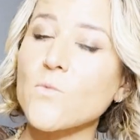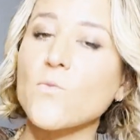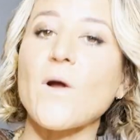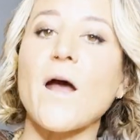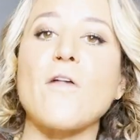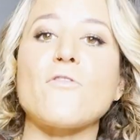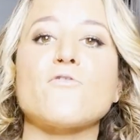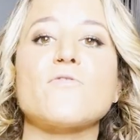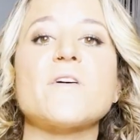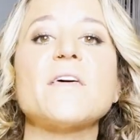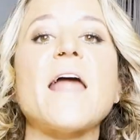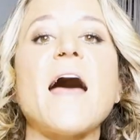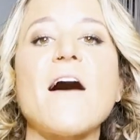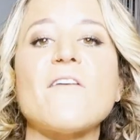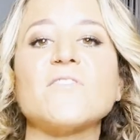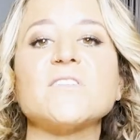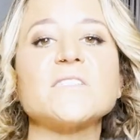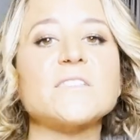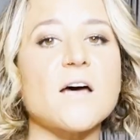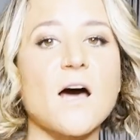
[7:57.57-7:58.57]
rather than
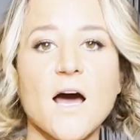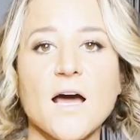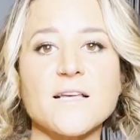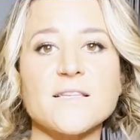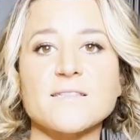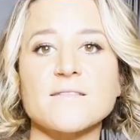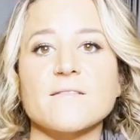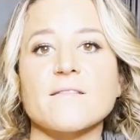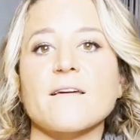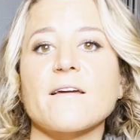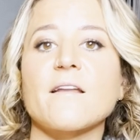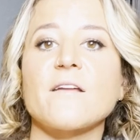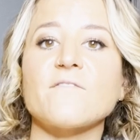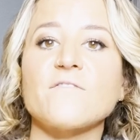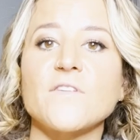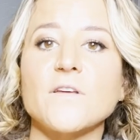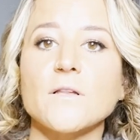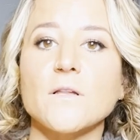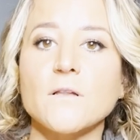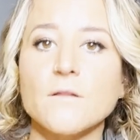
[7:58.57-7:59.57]
having to isolate and
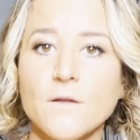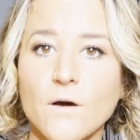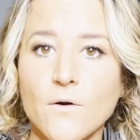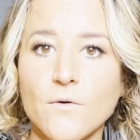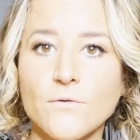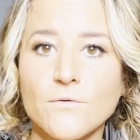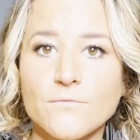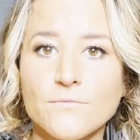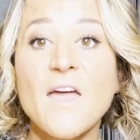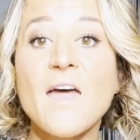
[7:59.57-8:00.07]
feel alone.